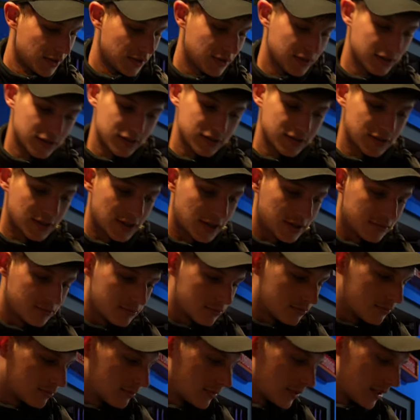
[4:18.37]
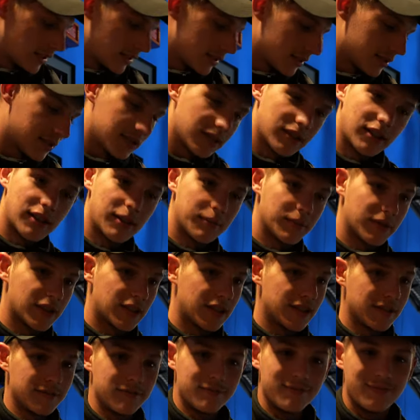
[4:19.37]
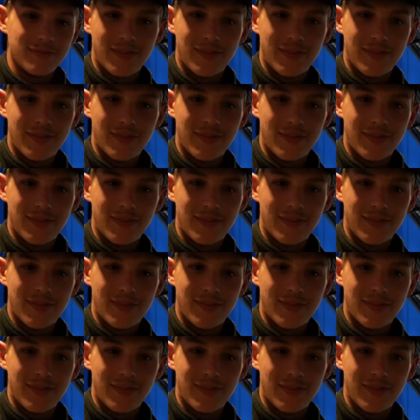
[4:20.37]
and yes, I'm done.